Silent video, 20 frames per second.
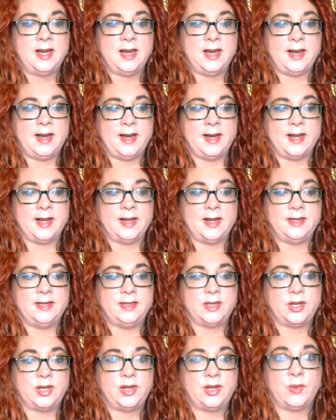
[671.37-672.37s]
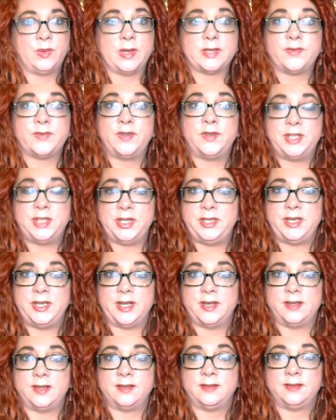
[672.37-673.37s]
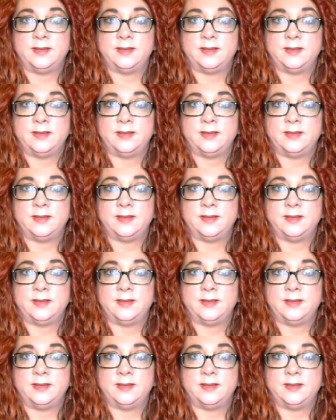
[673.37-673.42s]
and West Virginia,